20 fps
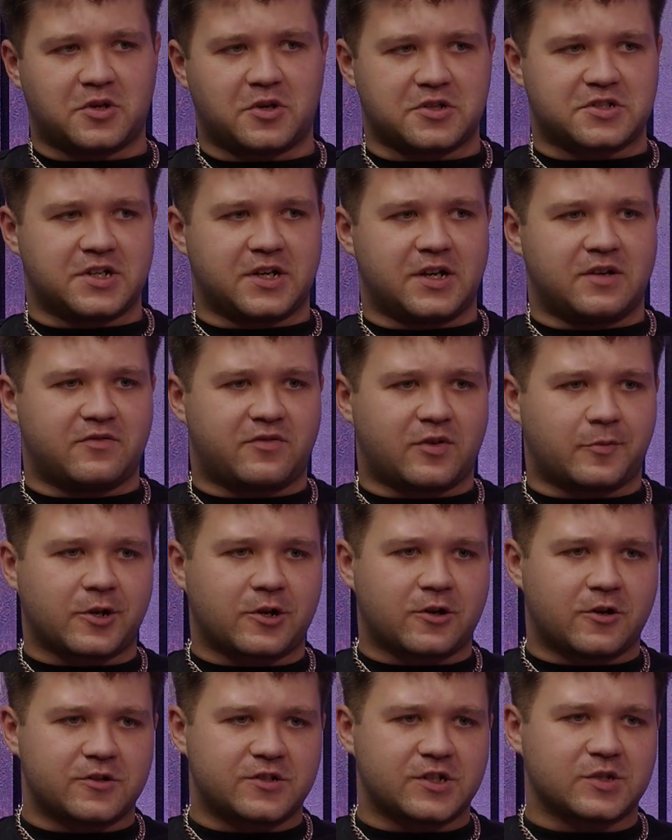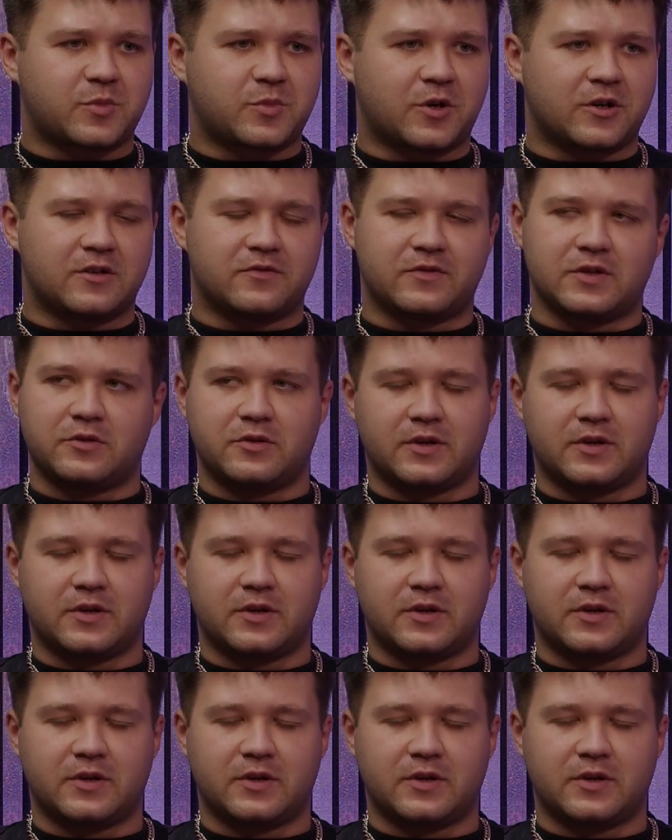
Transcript: watching in from a coach's point of view,